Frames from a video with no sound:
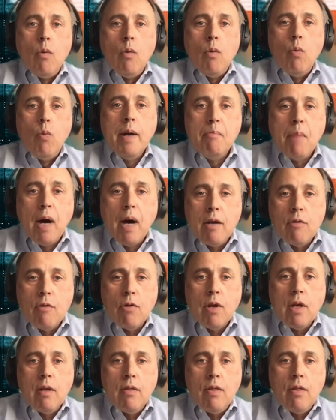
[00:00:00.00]
one
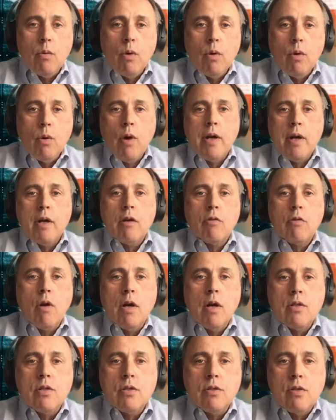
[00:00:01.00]
binary that will run
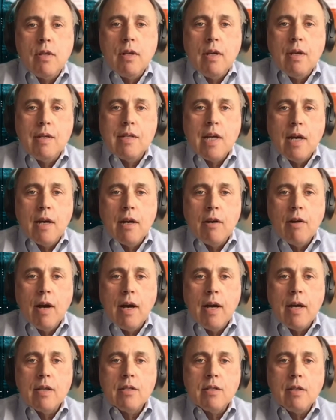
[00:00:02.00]
across the
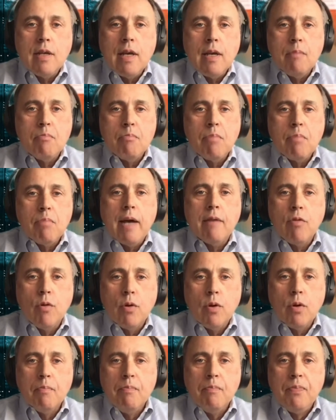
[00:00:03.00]
entire ISA
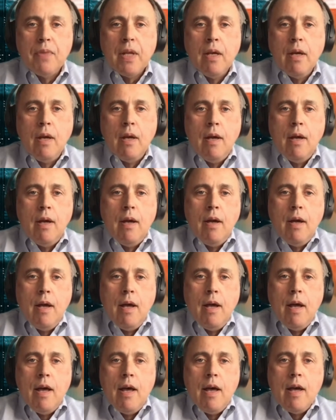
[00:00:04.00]
platform.
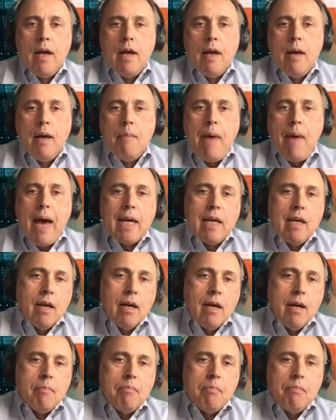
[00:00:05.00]

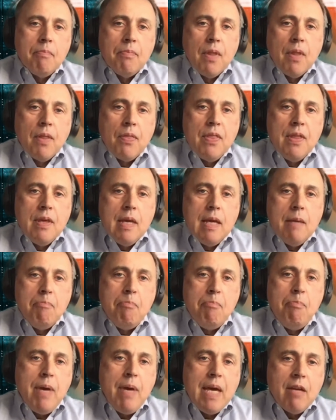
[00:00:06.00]
Backing up,
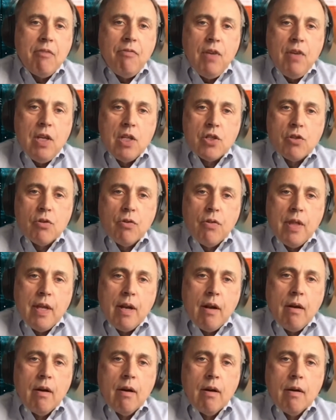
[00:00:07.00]
the big feature
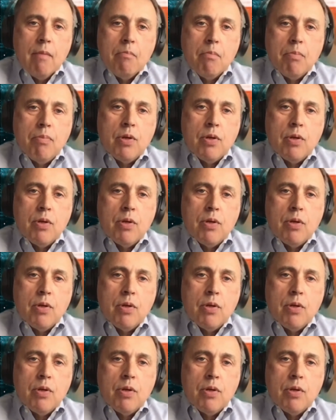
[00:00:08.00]
that ARM